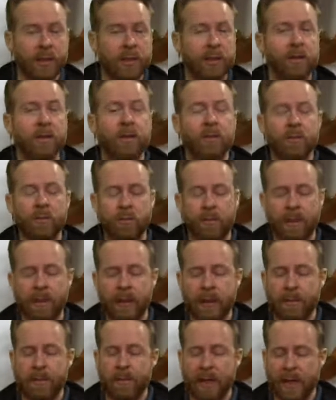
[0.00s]
There's a
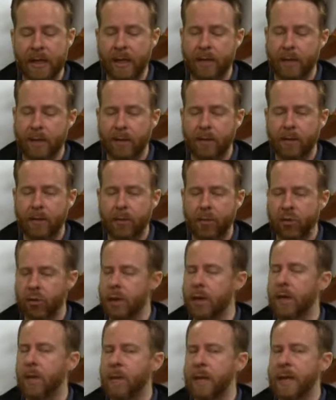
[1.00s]
really big
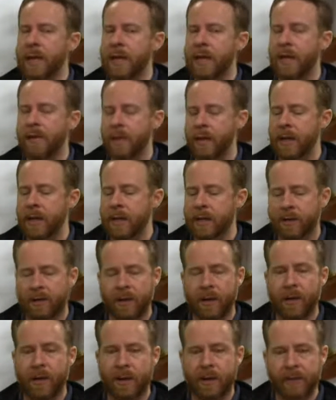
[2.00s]
shell we have in a
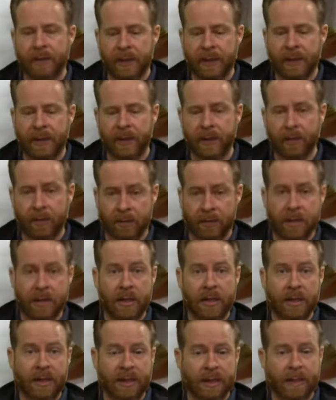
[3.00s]
different office here.
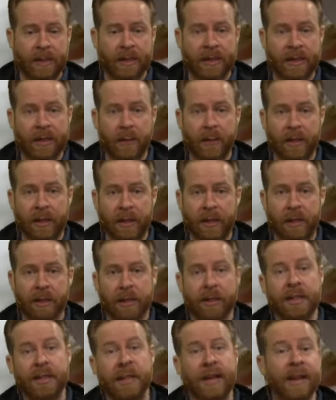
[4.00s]
It's about this big.
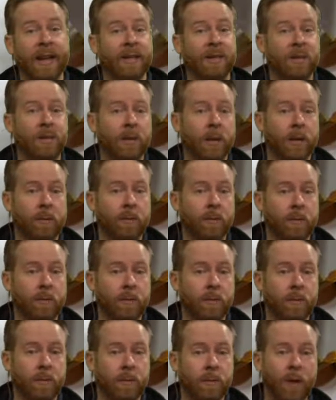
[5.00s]
And it's from
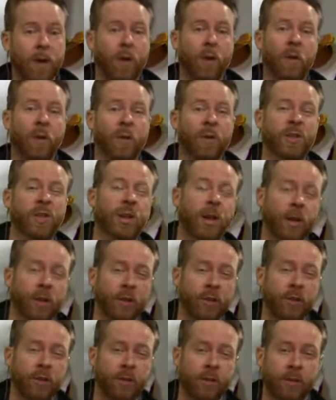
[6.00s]
a horse
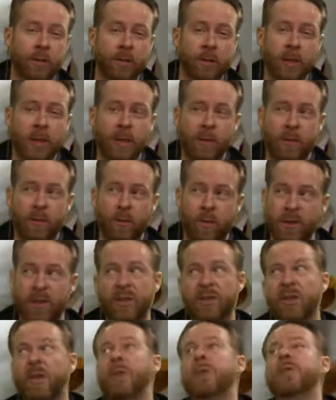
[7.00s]
conch, which
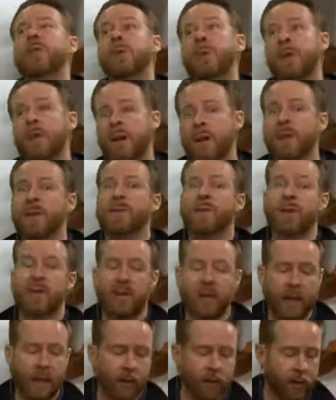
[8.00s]
is also a carnivorous
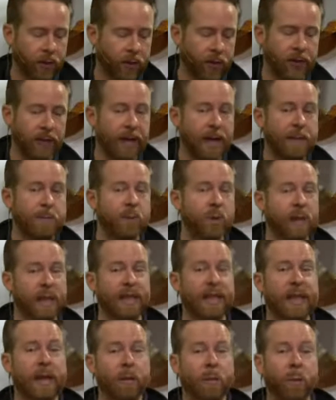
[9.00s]
snail. It looks a lot more
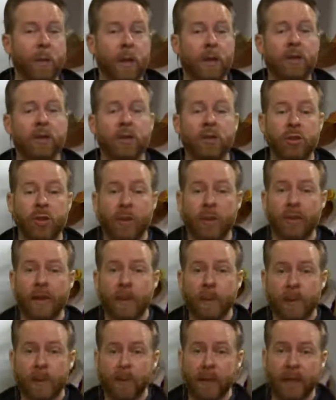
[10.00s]
like that whelk shell
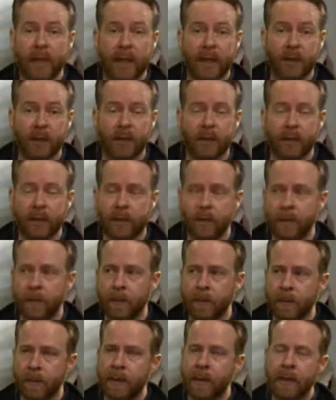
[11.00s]
that we were looking at earlier.
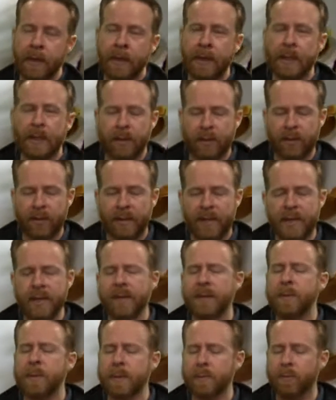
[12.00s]
So snails
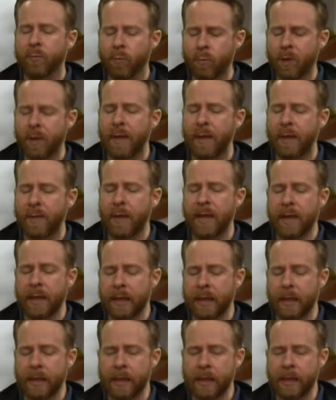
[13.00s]
can be really
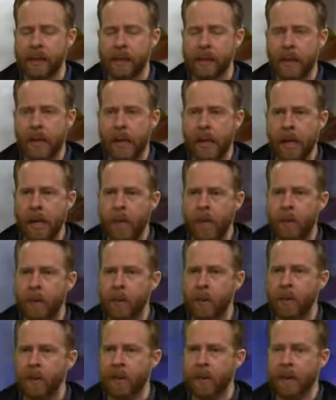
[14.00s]
big. But
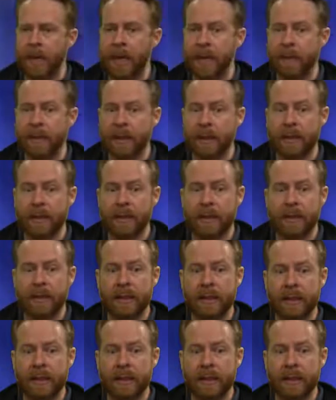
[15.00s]
when they're babies,